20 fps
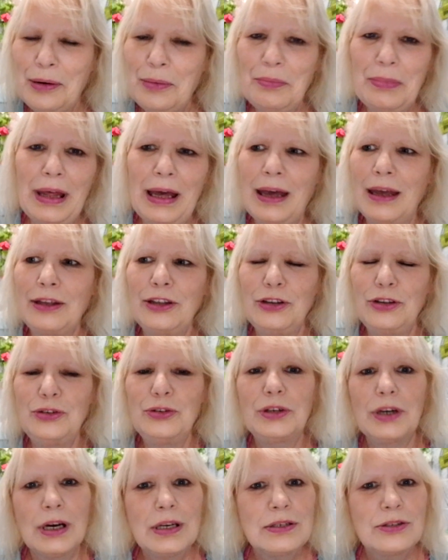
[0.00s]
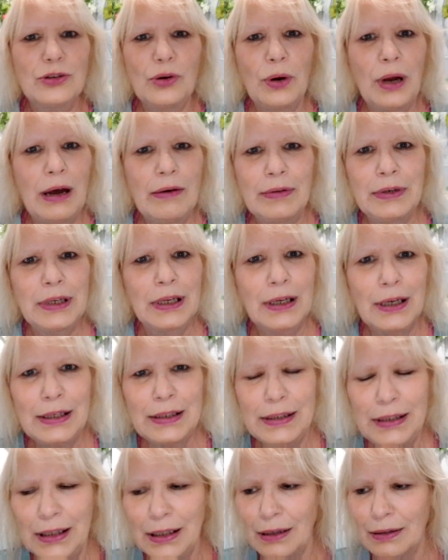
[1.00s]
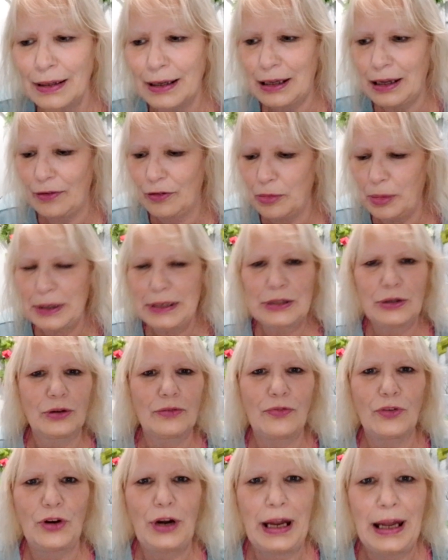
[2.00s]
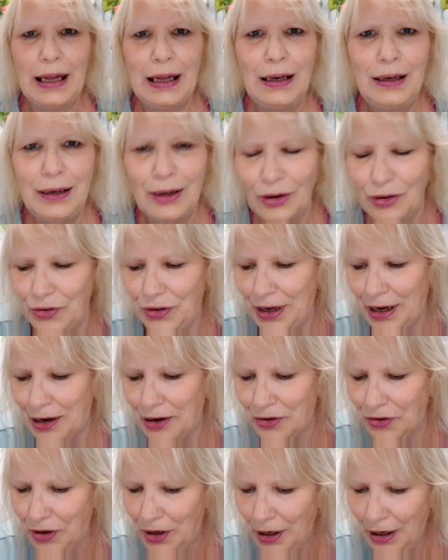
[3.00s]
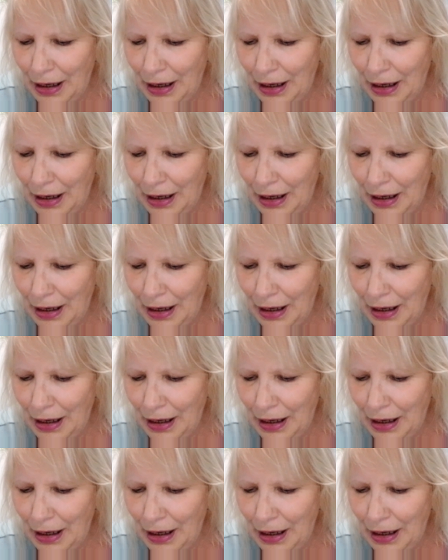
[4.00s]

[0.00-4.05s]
But you guys don't have any idea. Like, everybody's looking for a handout now.